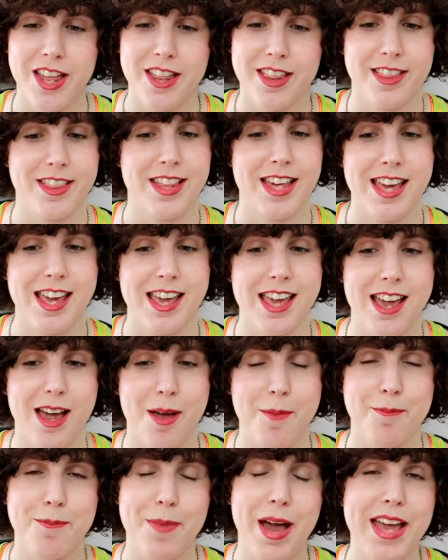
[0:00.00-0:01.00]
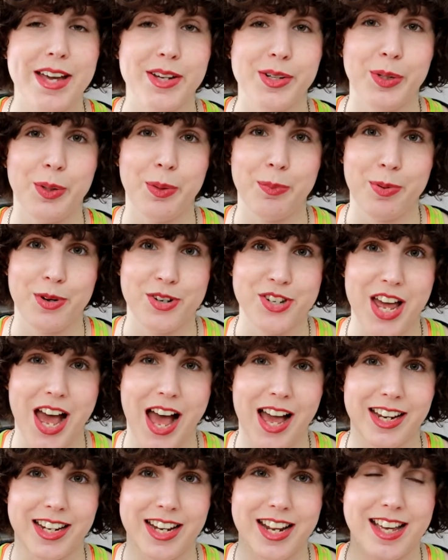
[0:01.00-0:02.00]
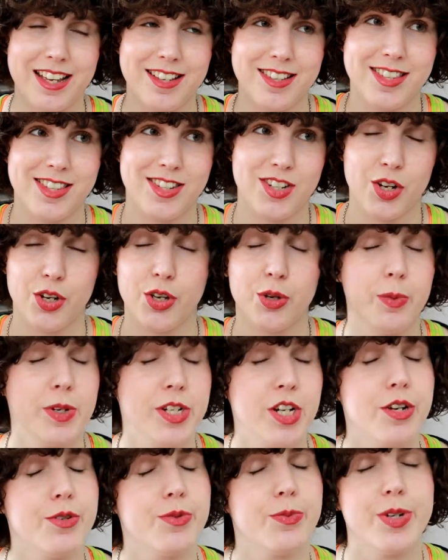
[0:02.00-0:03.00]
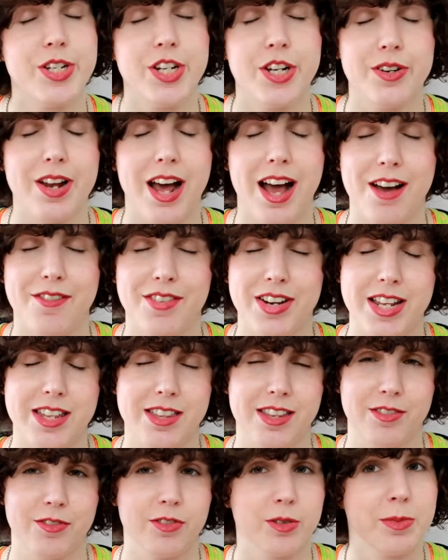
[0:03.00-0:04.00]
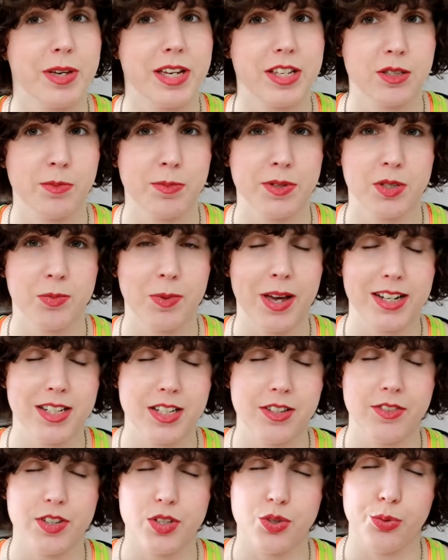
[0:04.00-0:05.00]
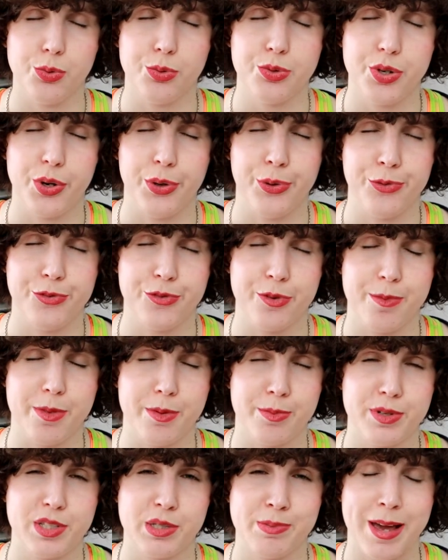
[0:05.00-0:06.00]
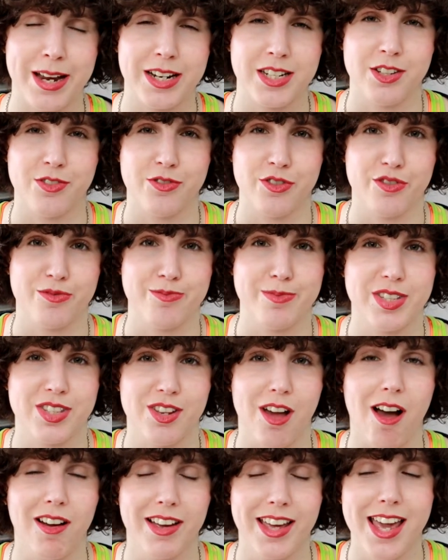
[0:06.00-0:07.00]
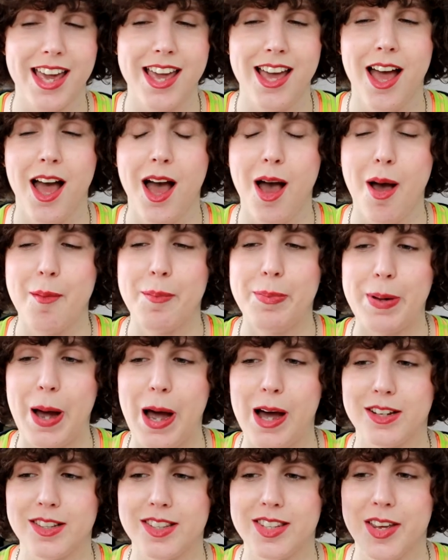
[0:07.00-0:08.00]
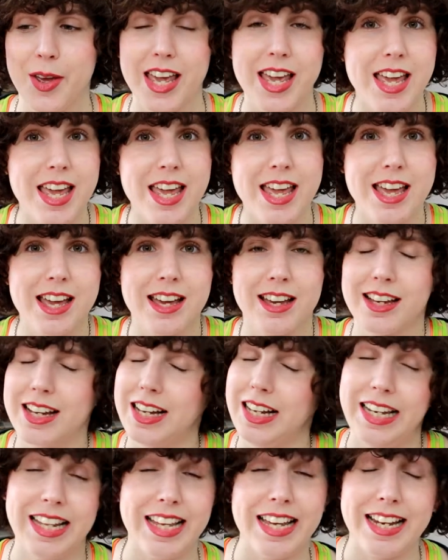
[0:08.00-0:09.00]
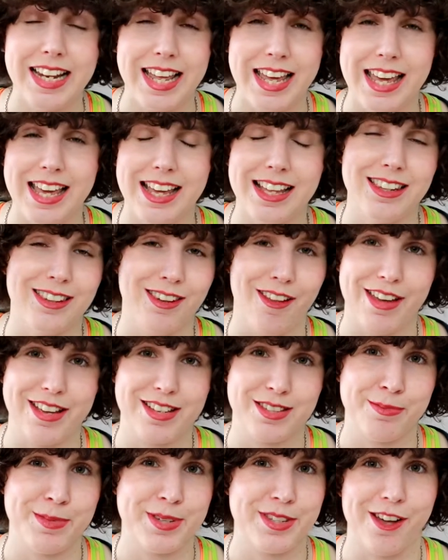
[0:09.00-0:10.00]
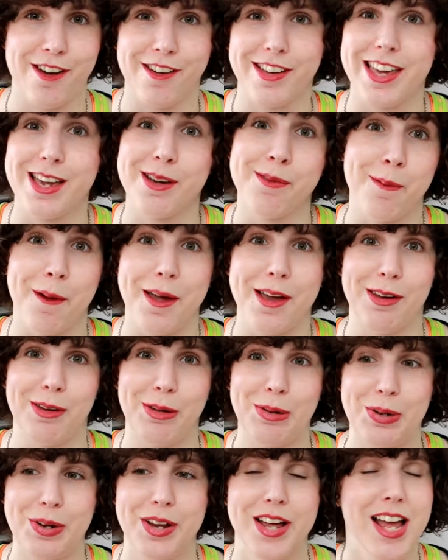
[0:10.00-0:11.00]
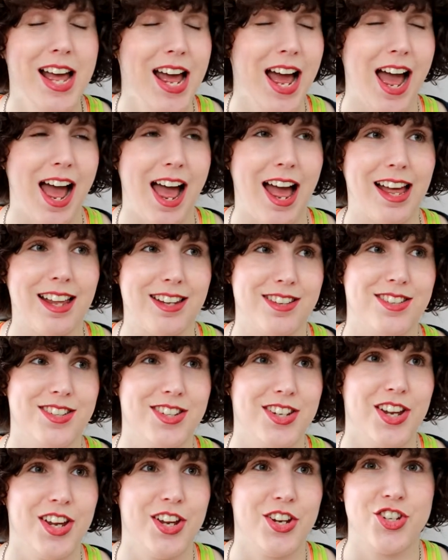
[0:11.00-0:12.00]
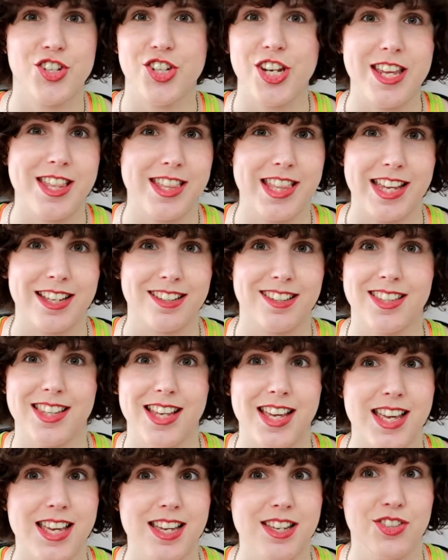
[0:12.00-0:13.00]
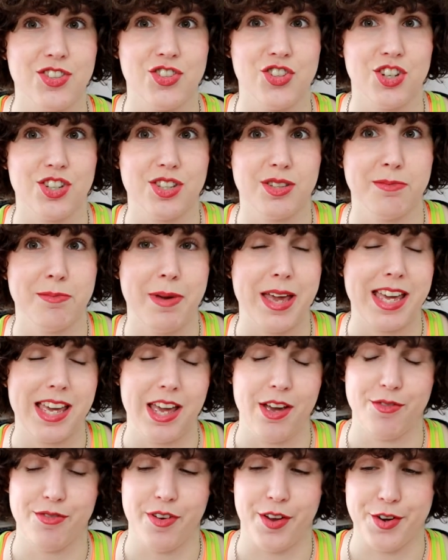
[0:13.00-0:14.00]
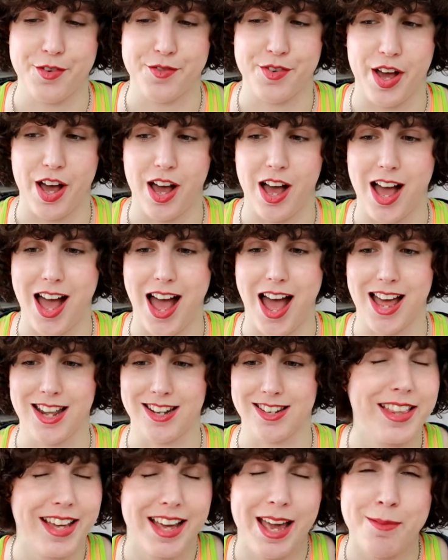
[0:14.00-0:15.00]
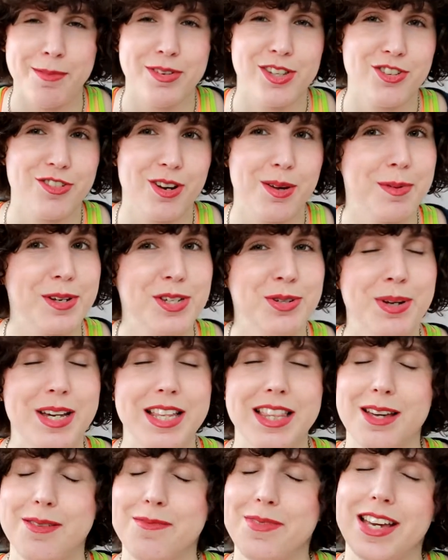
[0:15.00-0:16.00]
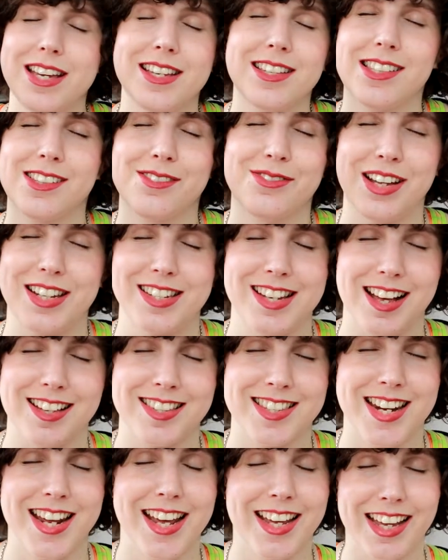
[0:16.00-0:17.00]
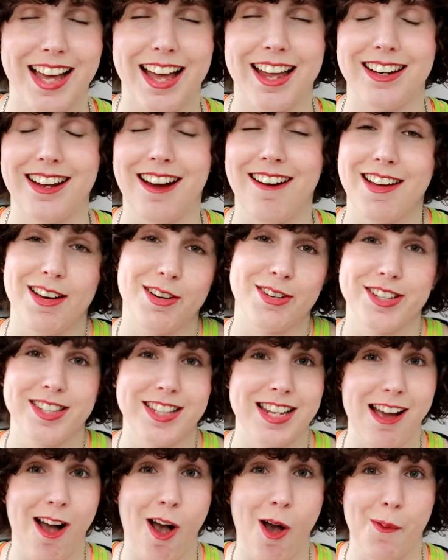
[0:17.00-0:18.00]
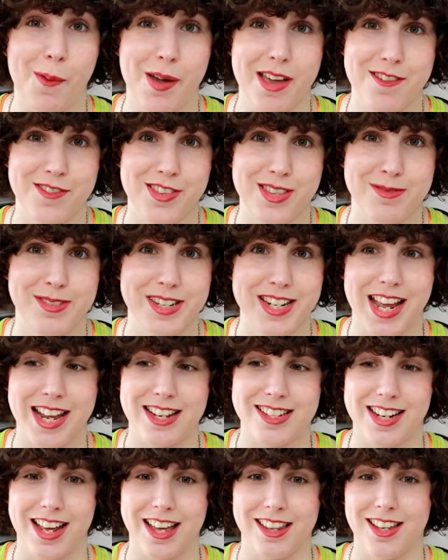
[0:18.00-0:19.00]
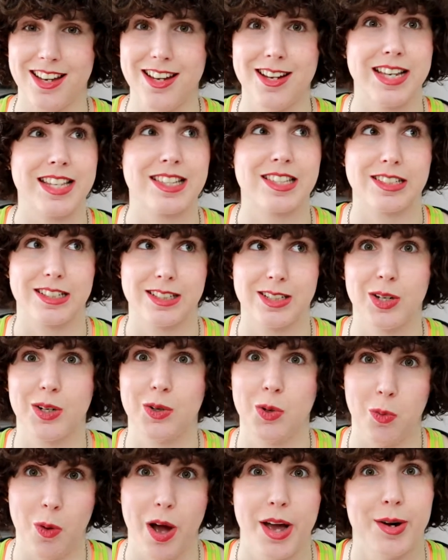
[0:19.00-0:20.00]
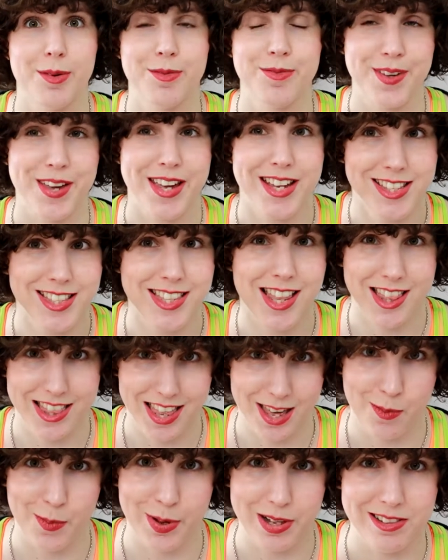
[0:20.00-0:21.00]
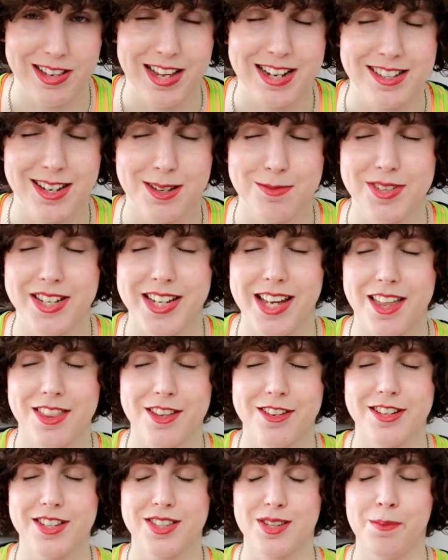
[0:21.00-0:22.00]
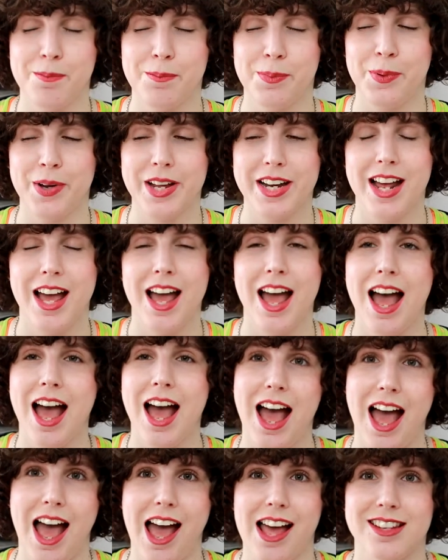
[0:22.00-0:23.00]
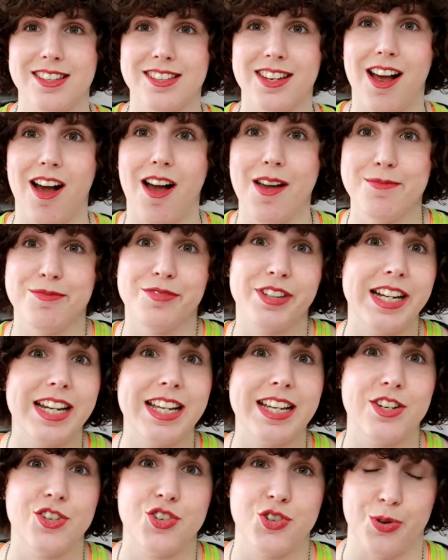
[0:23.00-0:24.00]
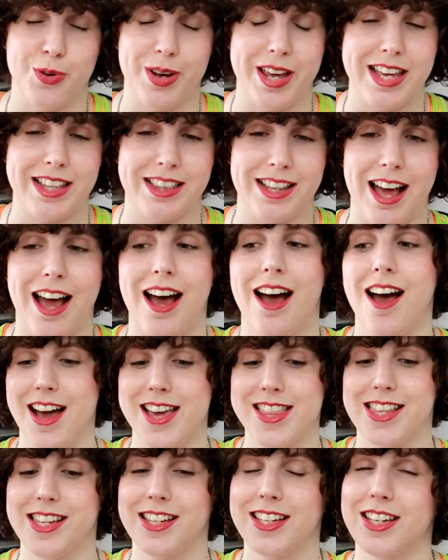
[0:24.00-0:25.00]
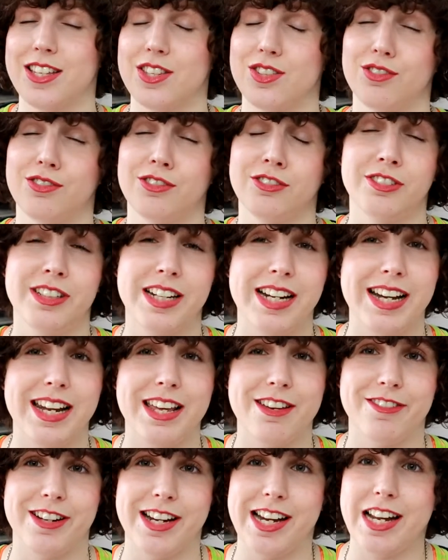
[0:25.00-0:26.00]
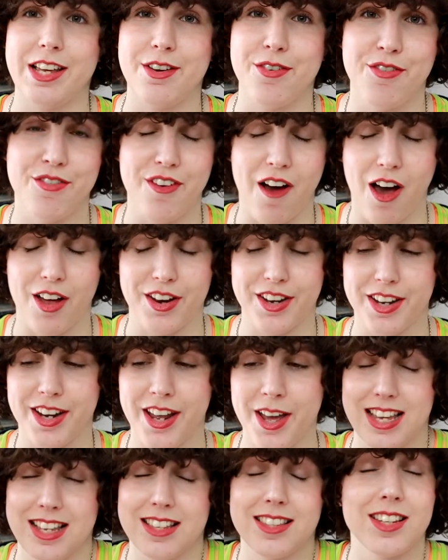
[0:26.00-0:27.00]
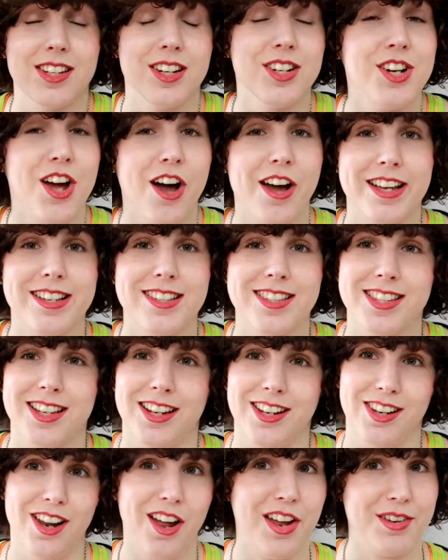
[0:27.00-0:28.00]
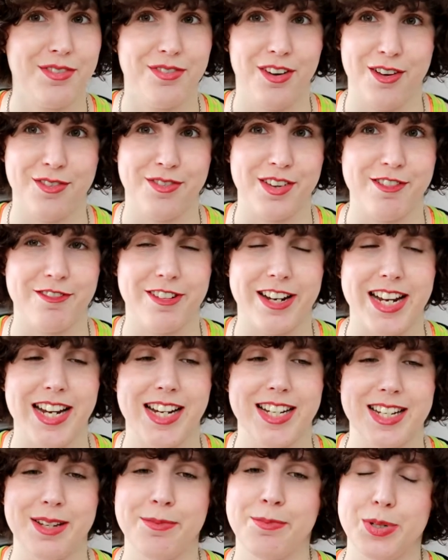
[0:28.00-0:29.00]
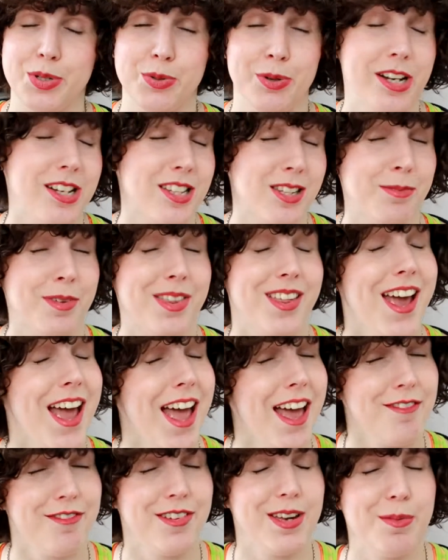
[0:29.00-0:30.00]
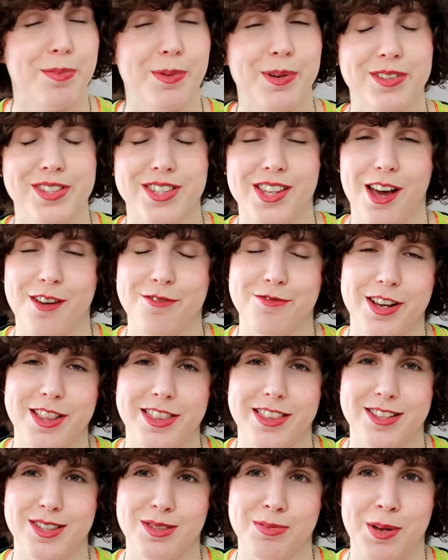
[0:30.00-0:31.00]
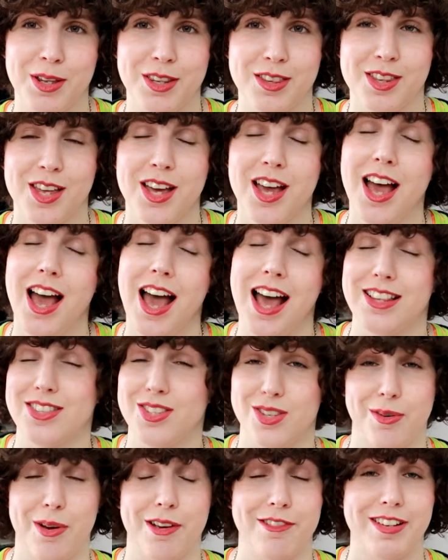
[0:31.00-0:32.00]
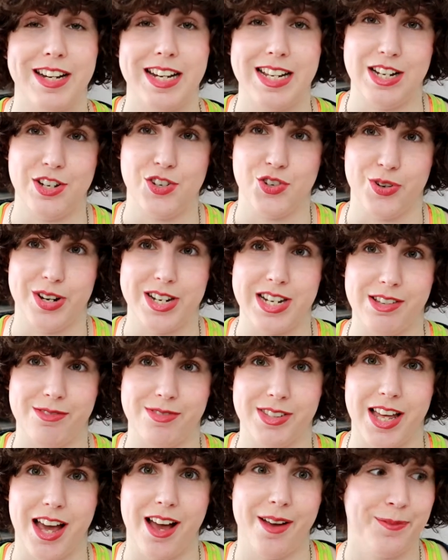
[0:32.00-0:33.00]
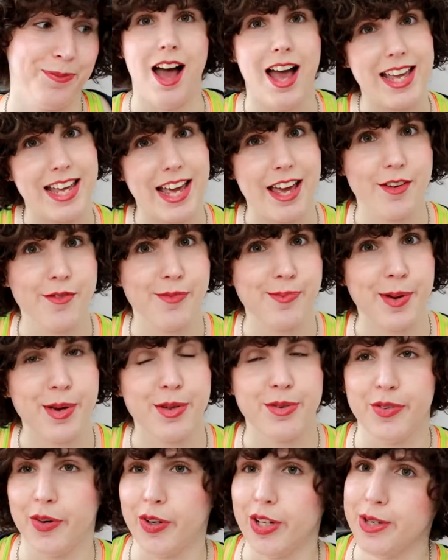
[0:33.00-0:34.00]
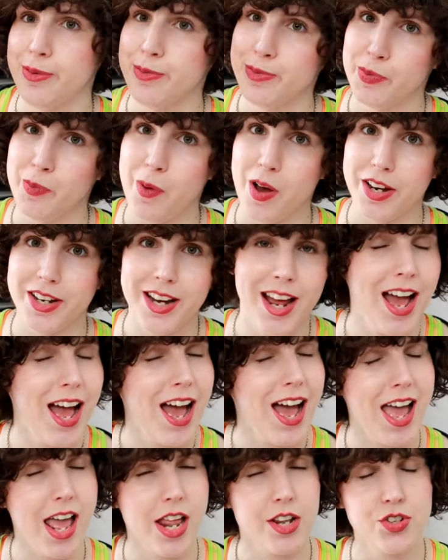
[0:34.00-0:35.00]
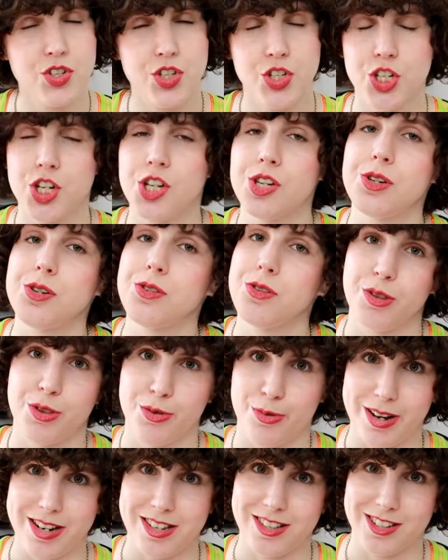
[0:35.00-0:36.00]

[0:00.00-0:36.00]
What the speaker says: The male protagonist, who we don't have anything from his perspective, it's all told from the perspective of Mizaki, but he clearly likes Mizaki quite a lot, and she thinks that he's just making fun of her, and the chemistry between them is fantastic, and I honestly can't wait for them to get together. It's quite obvious that they will end up together at some point, and I'm really enjoying that. I think it's really, really fun. It's a nice, light, fluffy read in between some of the heavier books that I've read this month, and so I really enjoyed it for that. I gave both volumes 1 and 2 3